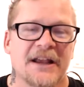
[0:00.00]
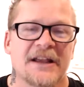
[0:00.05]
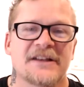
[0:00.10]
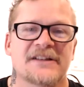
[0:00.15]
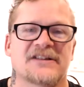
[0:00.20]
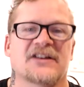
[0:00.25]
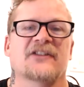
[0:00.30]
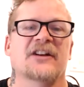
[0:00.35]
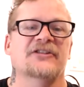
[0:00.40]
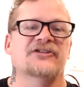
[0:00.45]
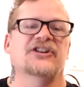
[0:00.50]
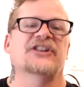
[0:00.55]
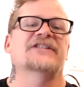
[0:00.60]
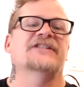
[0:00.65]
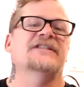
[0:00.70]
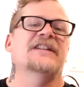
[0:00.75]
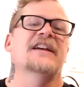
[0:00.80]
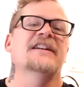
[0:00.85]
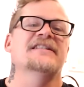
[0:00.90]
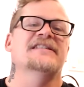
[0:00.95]
So they're
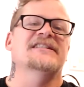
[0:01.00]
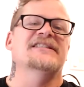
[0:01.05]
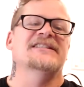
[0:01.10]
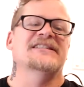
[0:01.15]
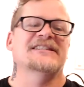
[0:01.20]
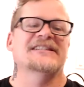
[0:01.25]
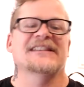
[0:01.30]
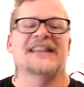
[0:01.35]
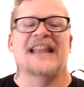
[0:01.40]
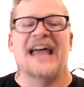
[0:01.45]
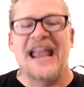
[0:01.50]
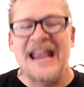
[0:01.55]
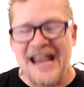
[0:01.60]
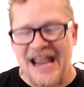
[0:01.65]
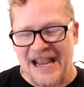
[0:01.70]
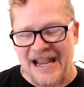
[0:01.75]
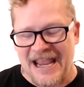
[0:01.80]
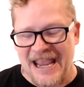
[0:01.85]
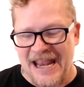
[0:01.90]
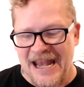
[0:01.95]
just
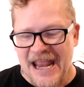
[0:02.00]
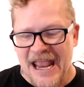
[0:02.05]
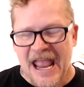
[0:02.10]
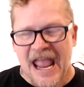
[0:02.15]
slaying it.